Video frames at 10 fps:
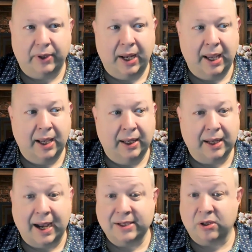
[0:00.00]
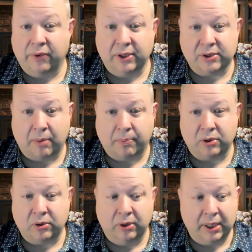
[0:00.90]
And I saw this
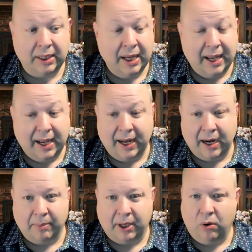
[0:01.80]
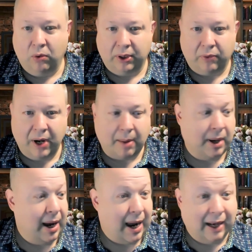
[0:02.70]
opportunity and I'm like, holy crap,
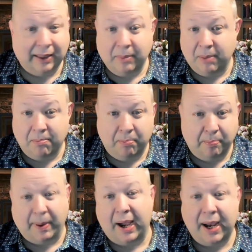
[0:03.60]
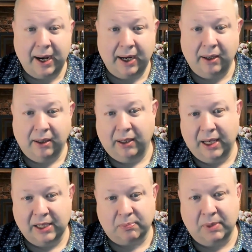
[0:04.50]
let me buy
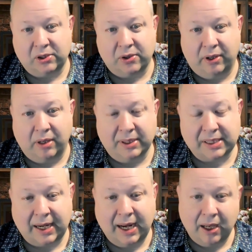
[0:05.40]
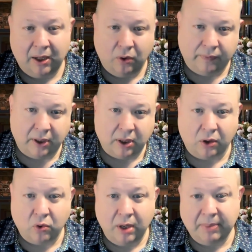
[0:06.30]
as much Ethereum as I can over here
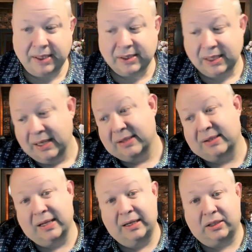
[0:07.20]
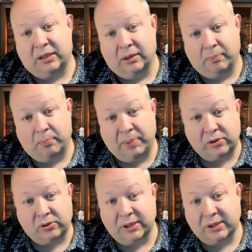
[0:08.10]
on Coinbase, send it to
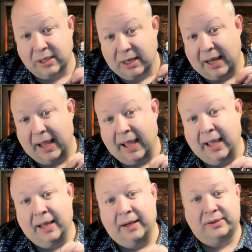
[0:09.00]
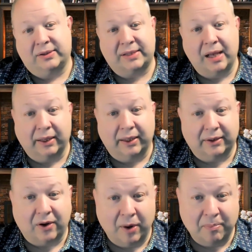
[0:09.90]
Bittrex and sell it
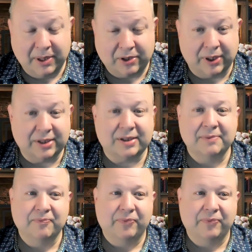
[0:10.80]
on Bittrex